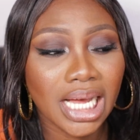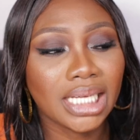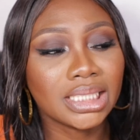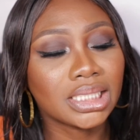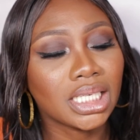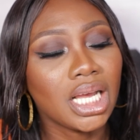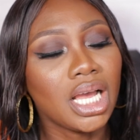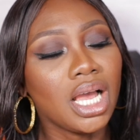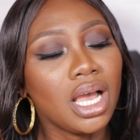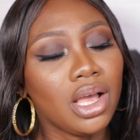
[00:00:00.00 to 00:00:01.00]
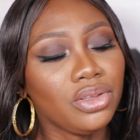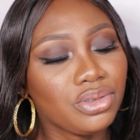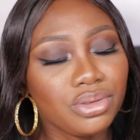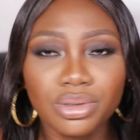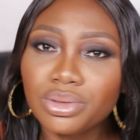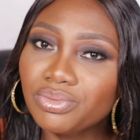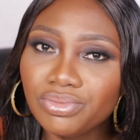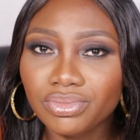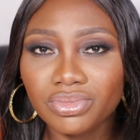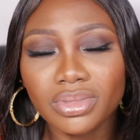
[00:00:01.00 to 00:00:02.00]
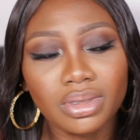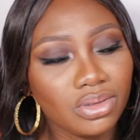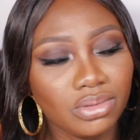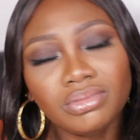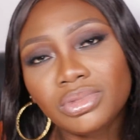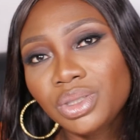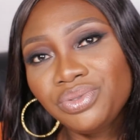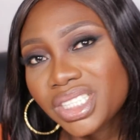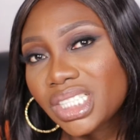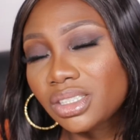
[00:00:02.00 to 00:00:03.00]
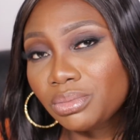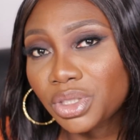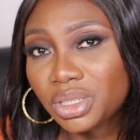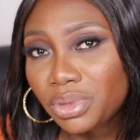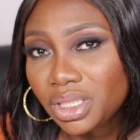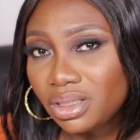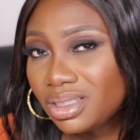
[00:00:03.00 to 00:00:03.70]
And you know, you invested so much money.